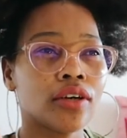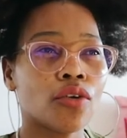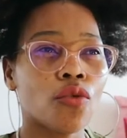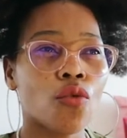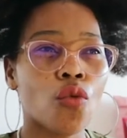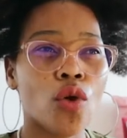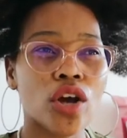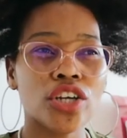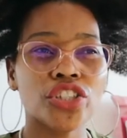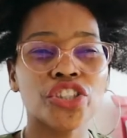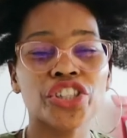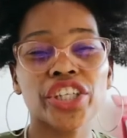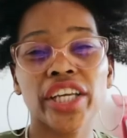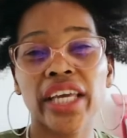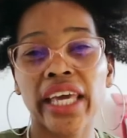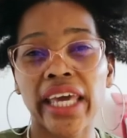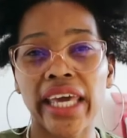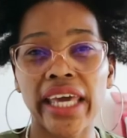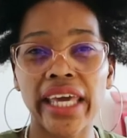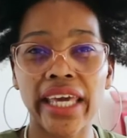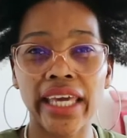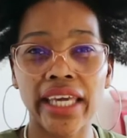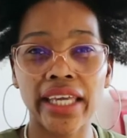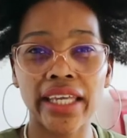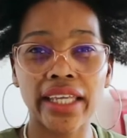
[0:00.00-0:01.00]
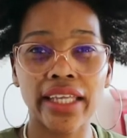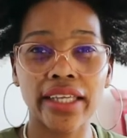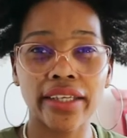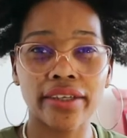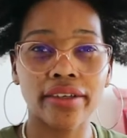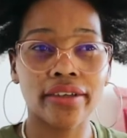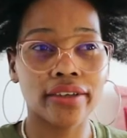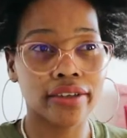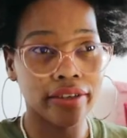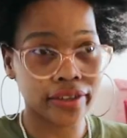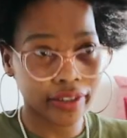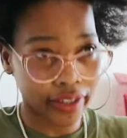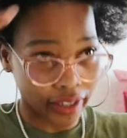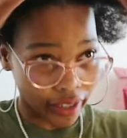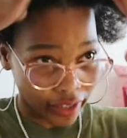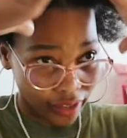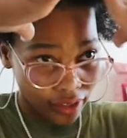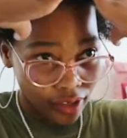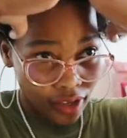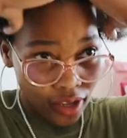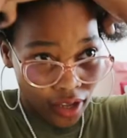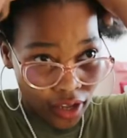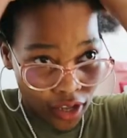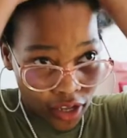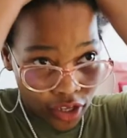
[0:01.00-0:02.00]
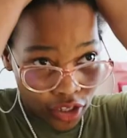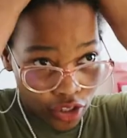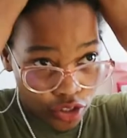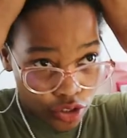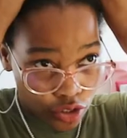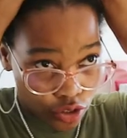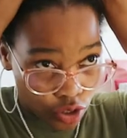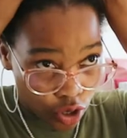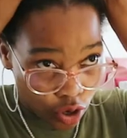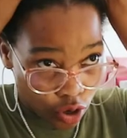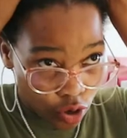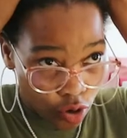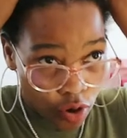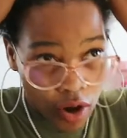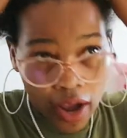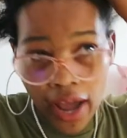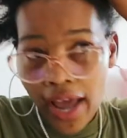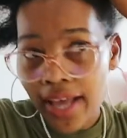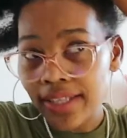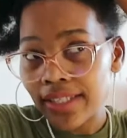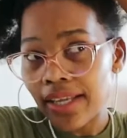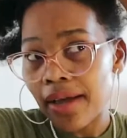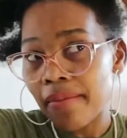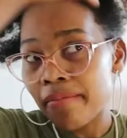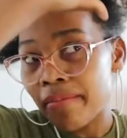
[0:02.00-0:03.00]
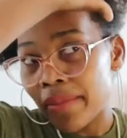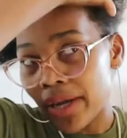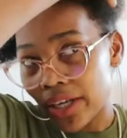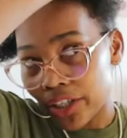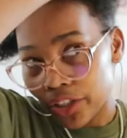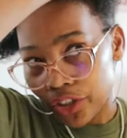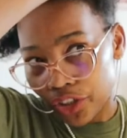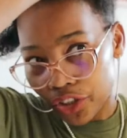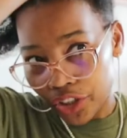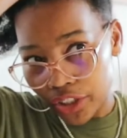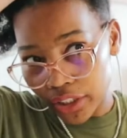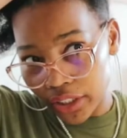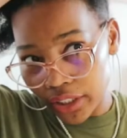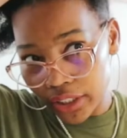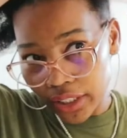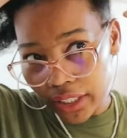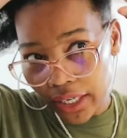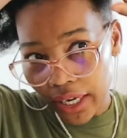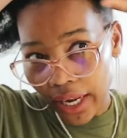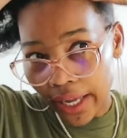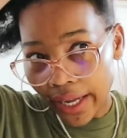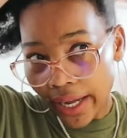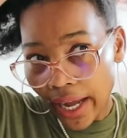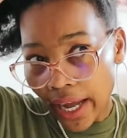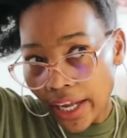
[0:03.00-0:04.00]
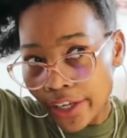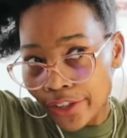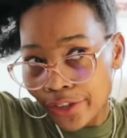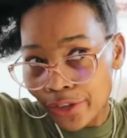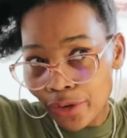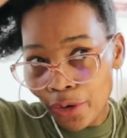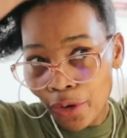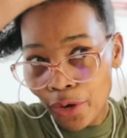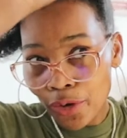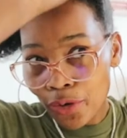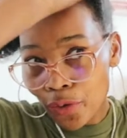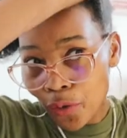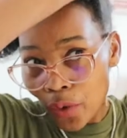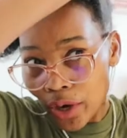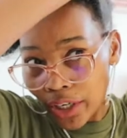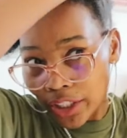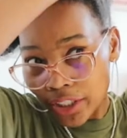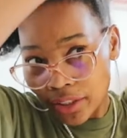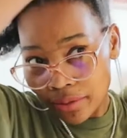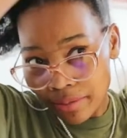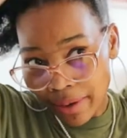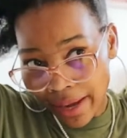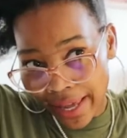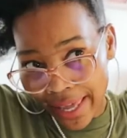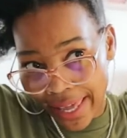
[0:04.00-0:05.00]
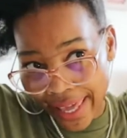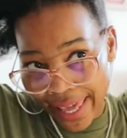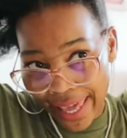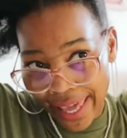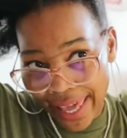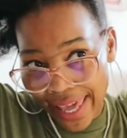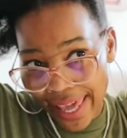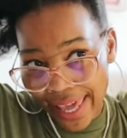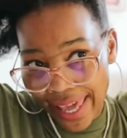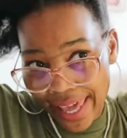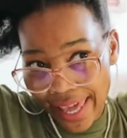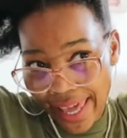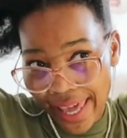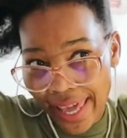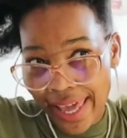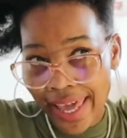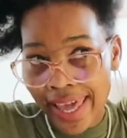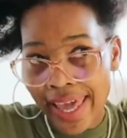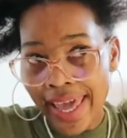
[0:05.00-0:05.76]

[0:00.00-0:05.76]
washing hair okay so as i mentioned like i don't wash my hair